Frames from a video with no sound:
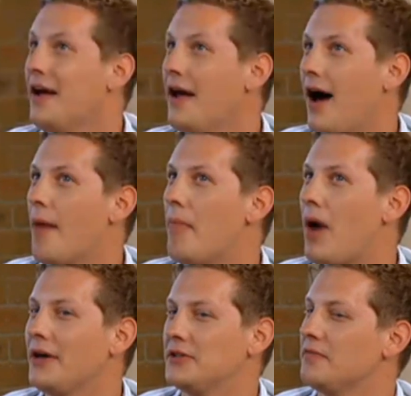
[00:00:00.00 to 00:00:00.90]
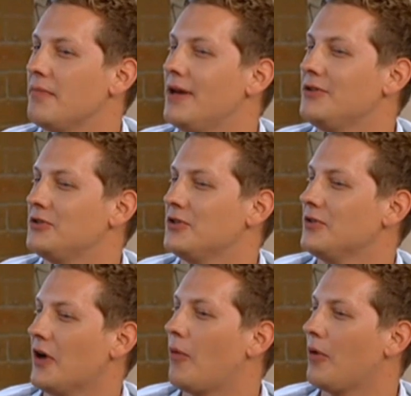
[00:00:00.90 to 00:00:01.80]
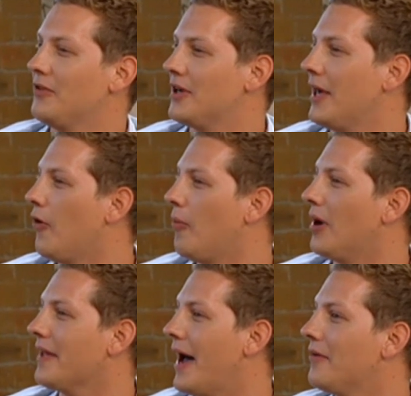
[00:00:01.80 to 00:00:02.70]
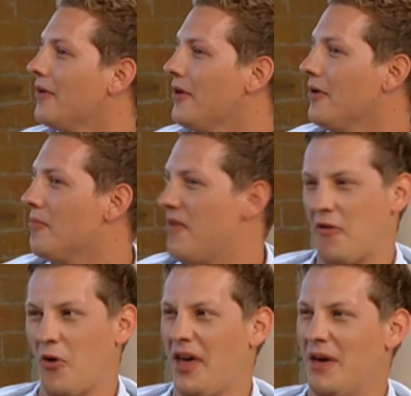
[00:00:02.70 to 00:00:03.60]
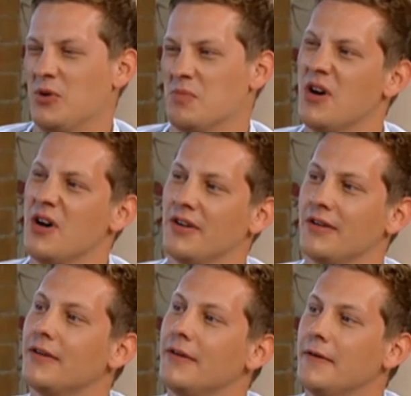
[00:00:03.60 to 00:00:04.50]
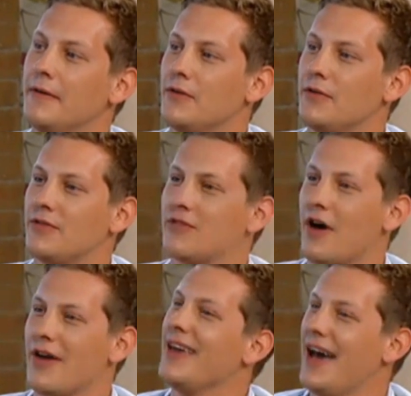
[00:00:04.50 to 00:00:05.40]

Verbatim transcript: and I might have mentioned that I wanted to kill my dad yeah. before he was murdered. Oh, things, so,